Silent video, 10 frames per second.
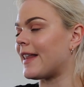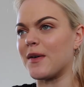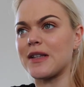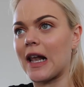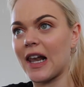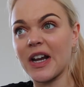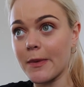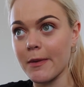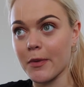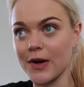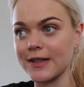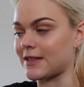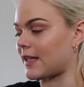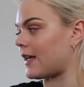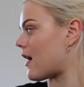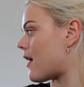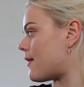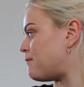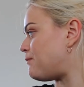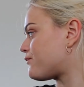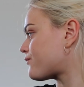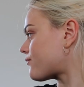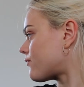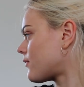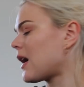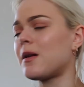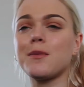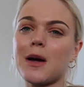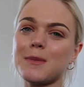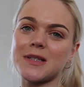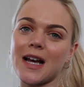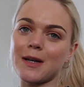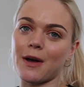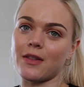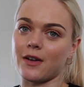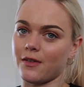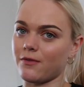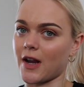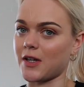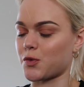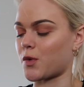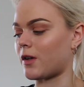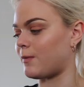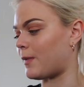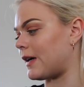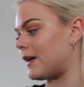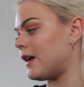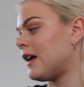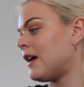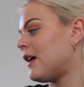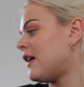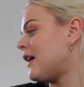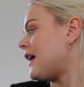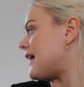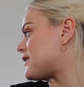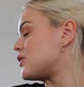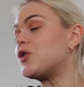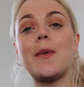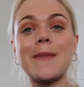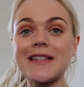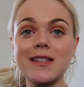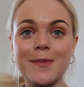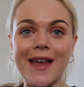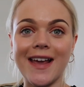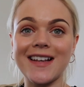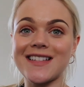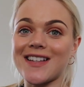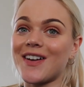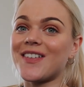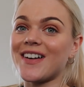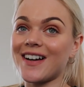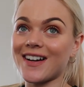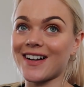that was a little bit pricey. I'm sad about the range one, but it's not meant to be. So we are